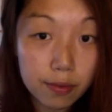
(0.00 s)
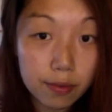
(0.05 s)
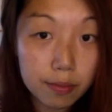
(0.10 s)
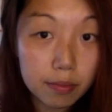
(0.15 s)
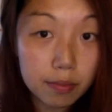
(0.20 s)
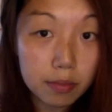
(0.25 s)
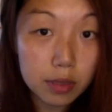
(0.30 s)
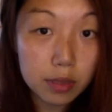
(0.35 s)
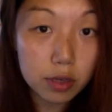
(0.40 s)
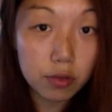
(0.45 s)

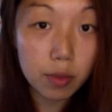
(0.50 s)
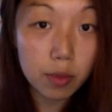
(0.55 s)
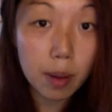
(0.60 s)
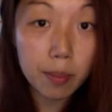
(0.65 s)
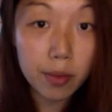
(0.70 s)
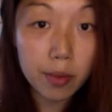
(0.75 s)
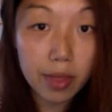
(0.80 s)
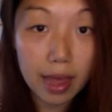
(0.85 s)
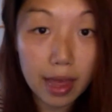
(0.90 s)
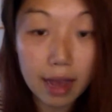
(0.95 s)
to remember
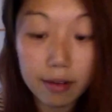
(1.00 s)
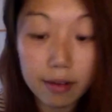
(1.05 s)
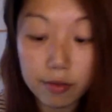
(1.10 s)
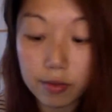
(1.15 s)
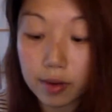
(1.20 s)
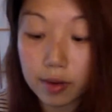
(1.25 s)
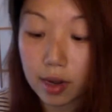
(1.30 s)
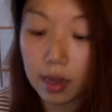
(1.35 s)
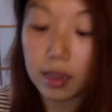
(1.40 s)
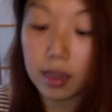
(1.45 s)
that,
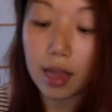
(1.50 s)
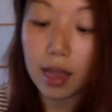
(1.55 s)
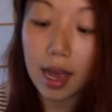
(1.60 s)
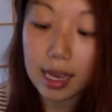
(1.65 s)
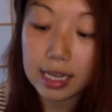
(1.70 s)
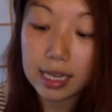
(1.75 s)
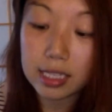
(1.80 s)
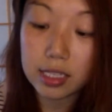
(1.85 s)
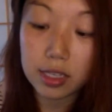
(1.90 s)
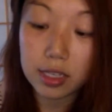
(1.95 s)
a lot
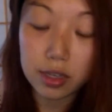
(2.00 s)
easier